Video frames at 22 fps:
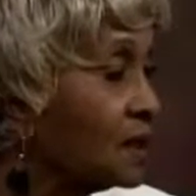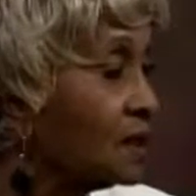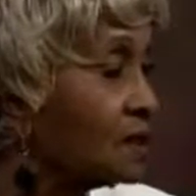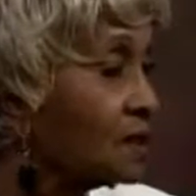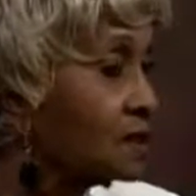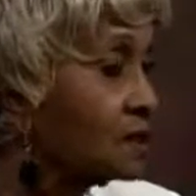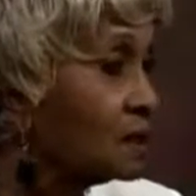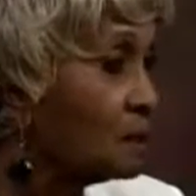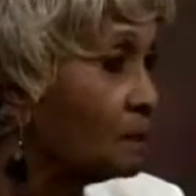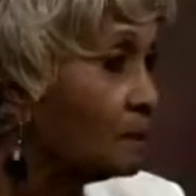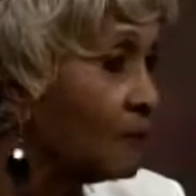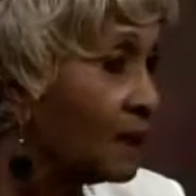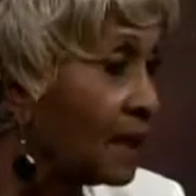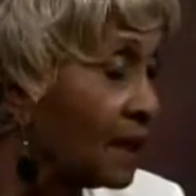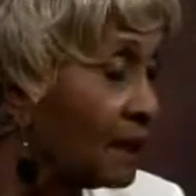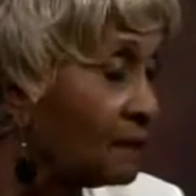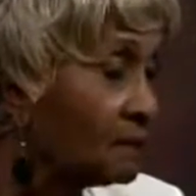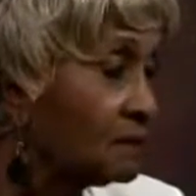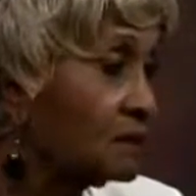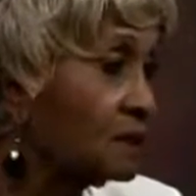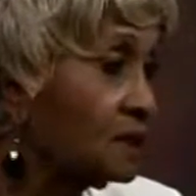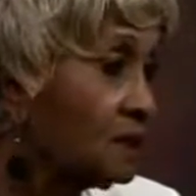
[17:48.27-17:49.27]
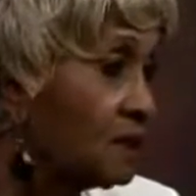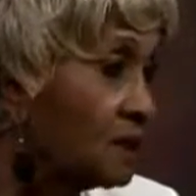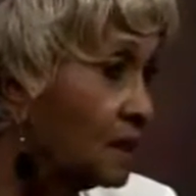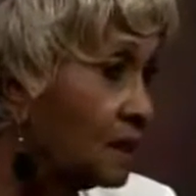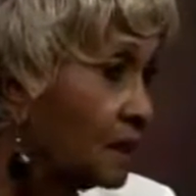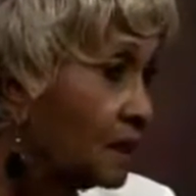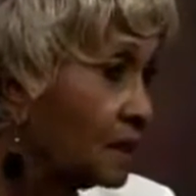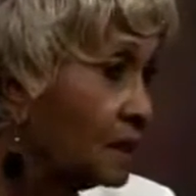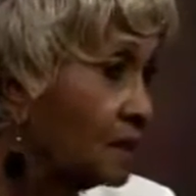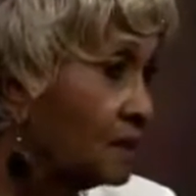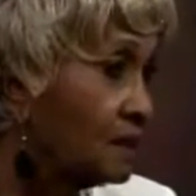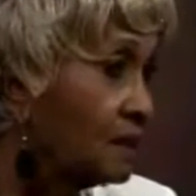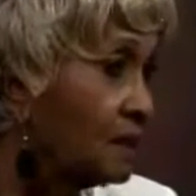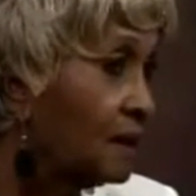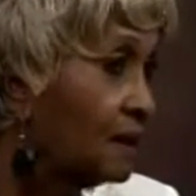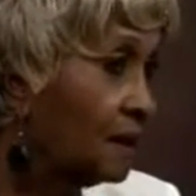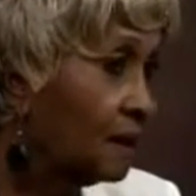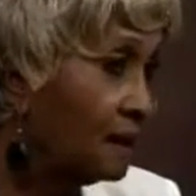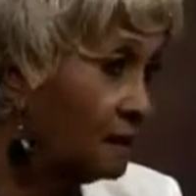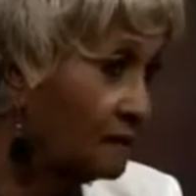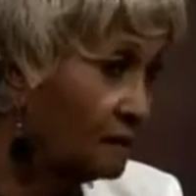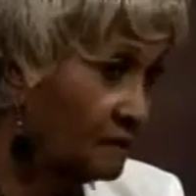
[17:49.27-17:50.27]
It's about getting
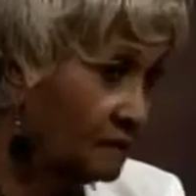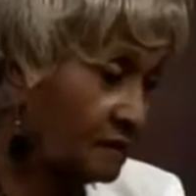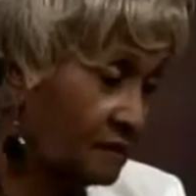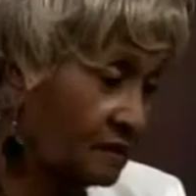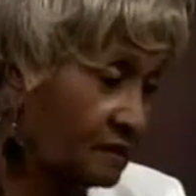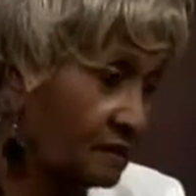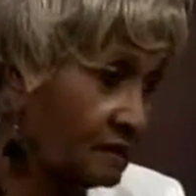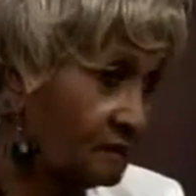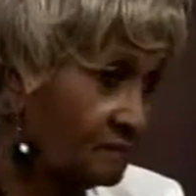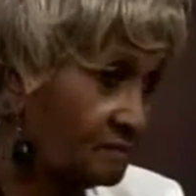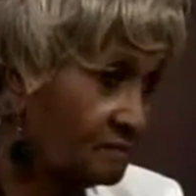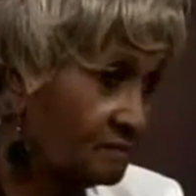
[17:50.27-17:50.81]
healthy.